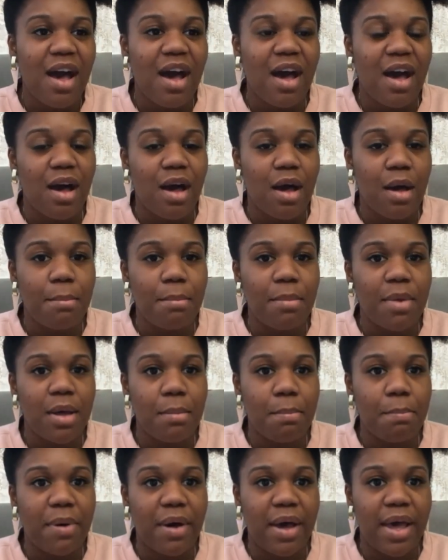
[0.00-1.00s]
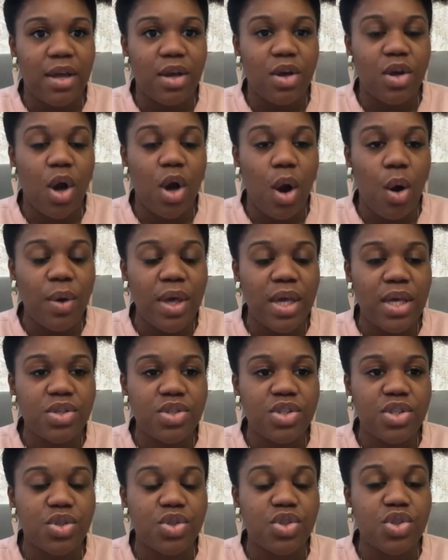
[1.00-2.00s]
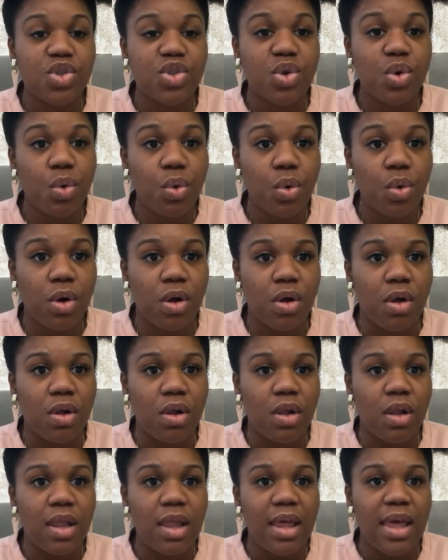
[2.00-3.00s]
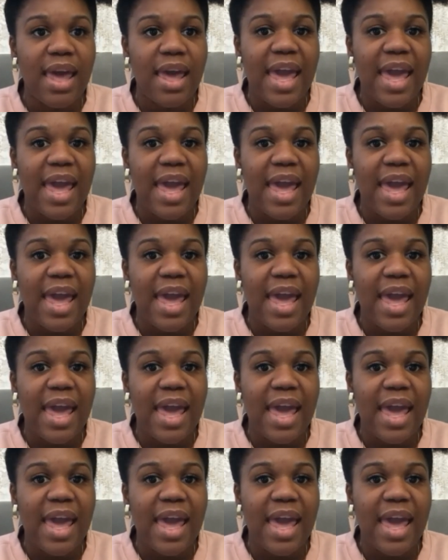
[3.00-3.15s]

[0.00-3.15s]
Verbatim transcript: Um, but going to school